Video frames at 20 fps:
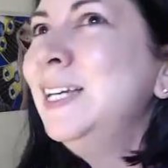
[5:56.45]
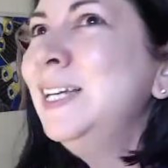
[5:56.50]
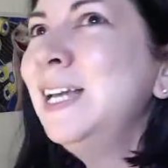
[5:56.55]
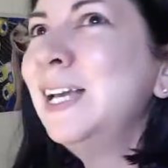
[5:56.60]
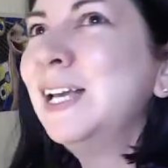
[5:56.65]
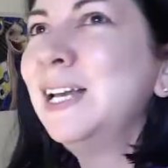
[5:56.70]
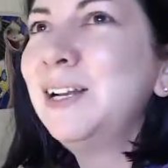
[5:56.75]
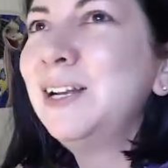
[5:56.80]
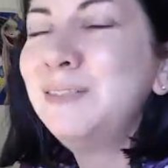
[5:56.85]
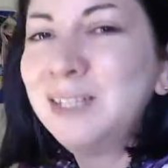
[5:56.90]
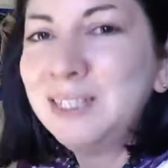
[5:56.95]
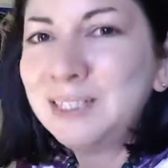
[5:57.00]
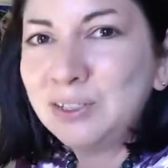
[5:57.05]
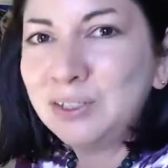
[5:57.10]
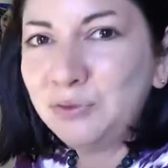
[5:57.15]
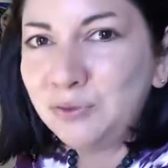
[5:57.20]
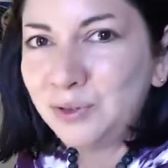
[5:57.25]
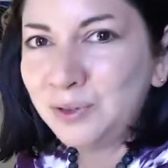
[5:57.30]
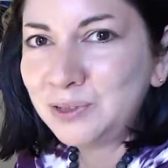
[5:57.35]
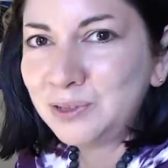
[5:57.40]
And I think the
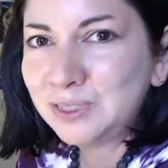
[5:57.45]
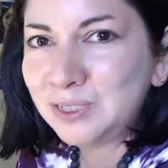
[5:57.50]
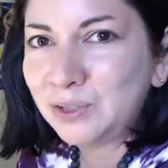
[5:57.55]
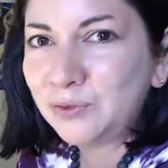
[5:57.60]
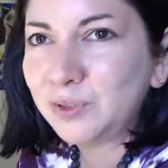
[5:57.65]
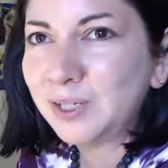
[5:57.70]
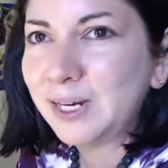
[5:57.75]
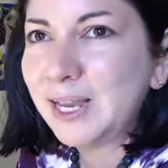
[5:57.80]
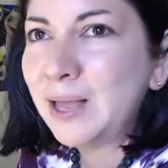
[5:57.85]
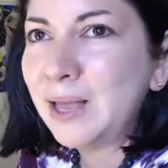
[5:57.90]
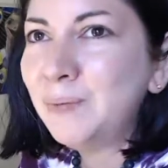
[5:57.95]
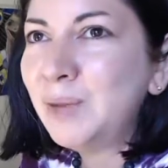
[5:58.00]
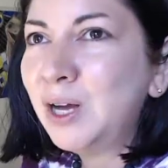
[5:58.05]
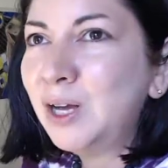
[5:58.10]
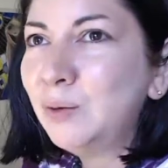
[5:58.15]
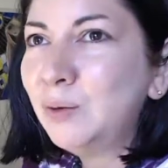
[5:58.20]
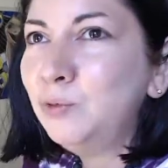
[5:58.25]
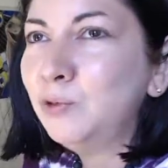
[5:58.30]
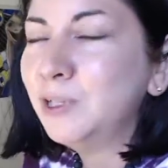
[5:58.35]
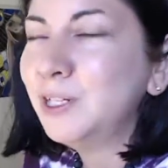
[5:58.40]
folks over at
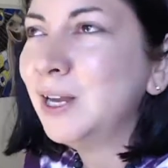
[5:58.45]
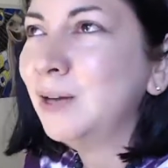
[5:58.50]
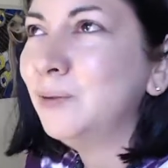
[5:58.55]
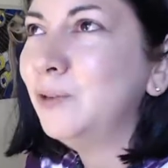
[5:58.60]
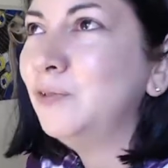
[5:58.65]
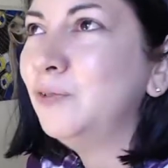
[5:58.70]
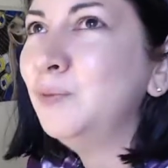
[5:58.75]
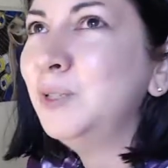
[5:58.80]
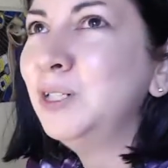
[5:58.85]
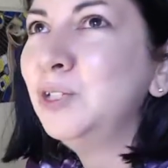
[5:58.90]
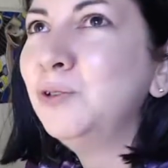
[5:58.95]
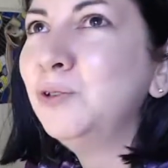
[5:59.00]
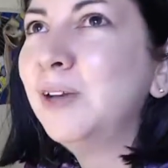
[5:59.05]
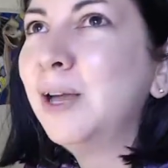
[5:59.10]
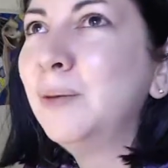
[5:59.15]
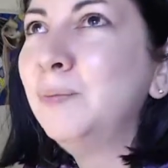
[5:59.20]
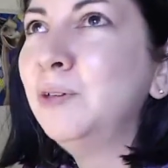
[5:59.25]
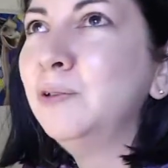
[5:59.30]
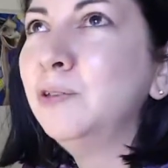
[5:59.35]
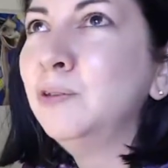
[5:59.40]
M-Hub would not have been too
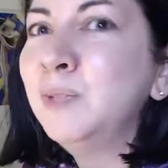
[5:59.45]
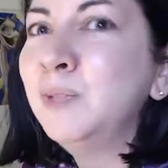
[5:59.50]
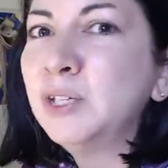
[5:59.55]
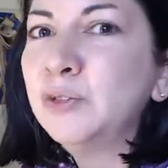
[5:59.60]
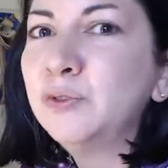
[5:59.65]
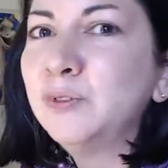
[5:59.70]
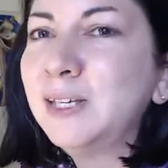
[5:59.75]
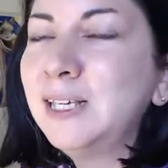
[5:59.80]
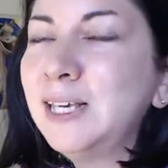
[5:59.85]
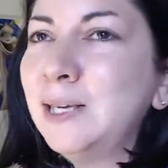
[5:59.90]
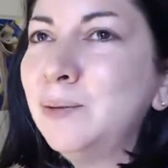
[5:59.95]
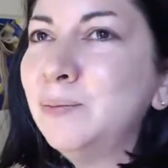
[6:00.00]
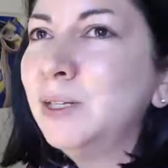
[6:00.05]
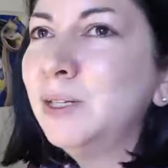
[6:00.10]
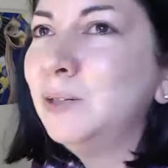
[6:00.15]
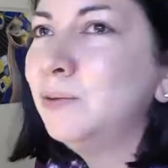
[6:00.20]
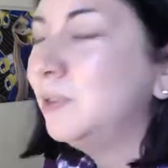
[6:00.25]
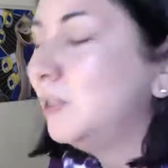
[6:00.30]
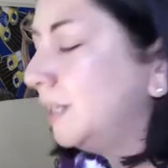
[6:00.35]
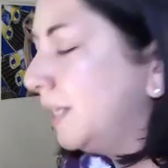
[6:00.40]
happy with me if I came in
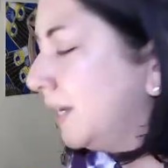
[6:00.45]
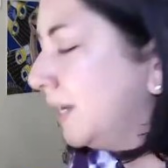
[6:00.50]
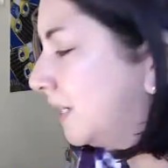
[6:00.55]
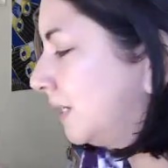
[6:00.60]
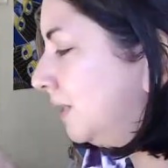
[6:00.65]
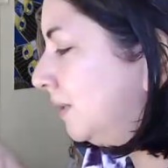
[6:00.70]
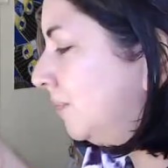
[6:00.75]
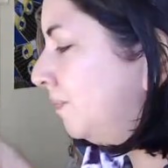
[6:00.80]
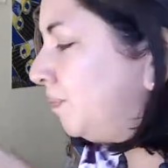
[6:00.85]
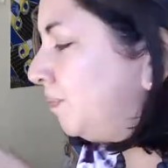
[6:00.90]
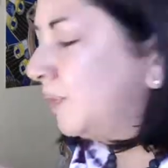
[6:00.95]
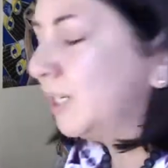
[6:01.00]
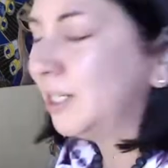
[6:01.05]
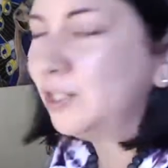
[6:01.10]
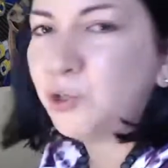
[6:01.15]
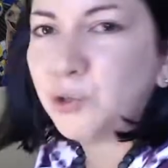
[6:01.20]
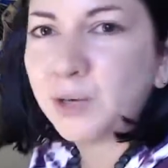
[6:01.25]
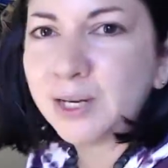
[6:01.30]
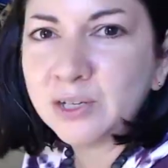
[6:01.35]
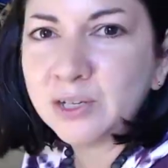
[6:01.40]
with like a
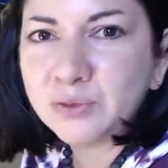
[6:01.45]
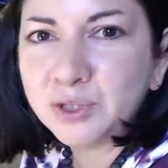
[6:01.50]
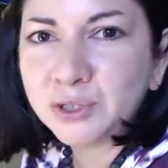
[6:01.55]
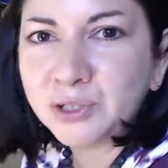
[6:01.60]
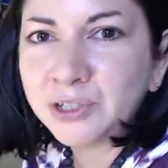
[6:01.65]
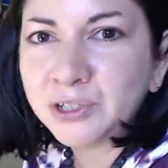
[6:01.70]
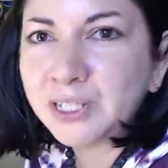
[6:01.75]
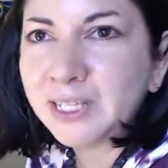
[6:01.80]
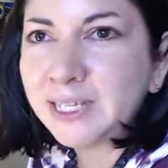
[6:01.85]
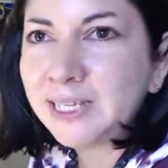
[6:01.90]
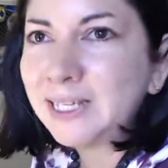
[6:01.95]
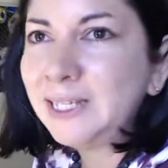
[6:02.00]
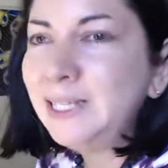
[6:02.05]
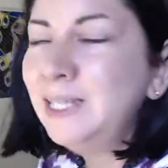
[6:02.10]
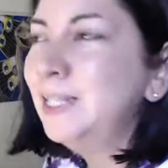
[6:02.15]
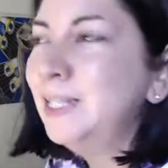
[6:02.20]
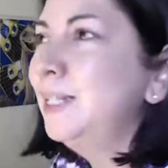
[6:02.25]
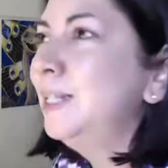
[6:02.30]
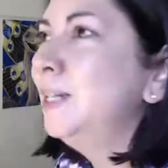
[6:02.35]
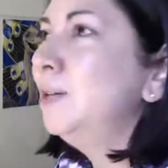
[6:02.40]
tray of turkey,
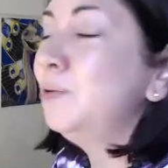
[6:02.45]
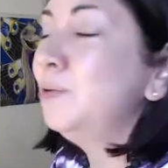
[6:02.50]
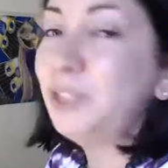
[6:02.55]
which